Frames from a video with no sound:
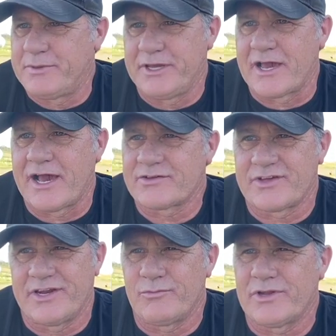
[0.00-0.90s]
peacocks.
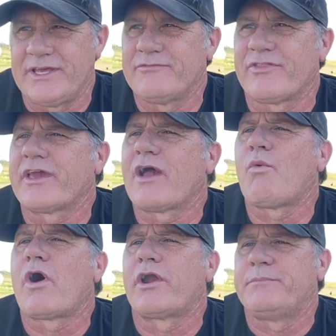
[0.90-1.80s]
I didn't really even think I
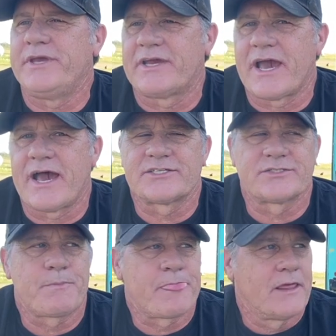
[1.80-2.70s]
wanted
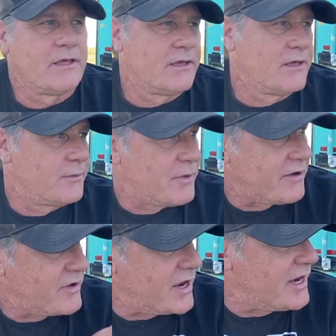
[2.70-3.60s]
peacocks. But
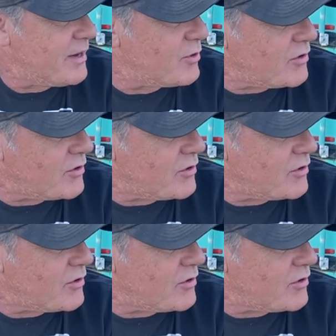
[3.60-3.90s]
I've got a neighbor